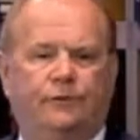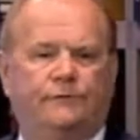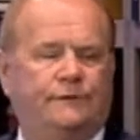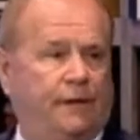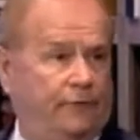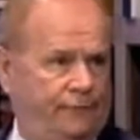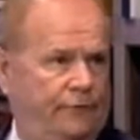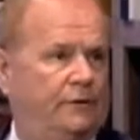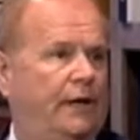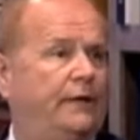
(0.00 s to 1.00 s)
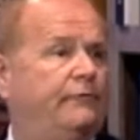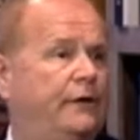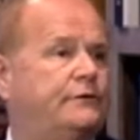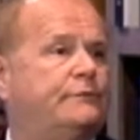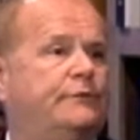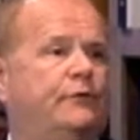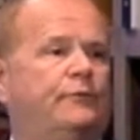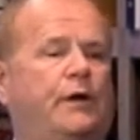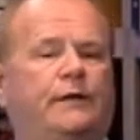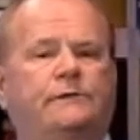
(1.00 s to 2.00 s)
sell a full line of LCBO
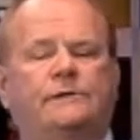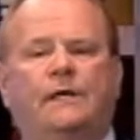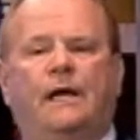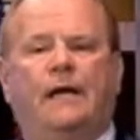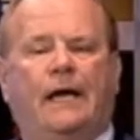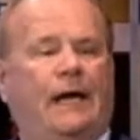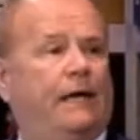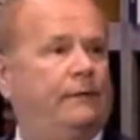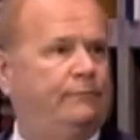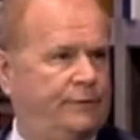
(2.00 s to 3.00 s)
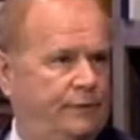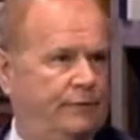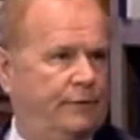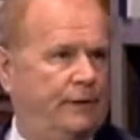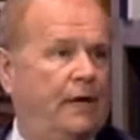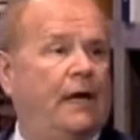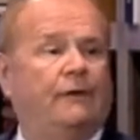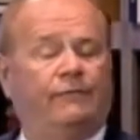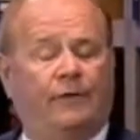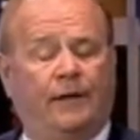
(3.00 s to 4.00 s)
products and beer.
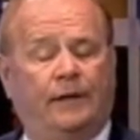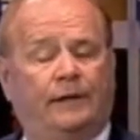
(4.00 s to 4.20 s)
And finally,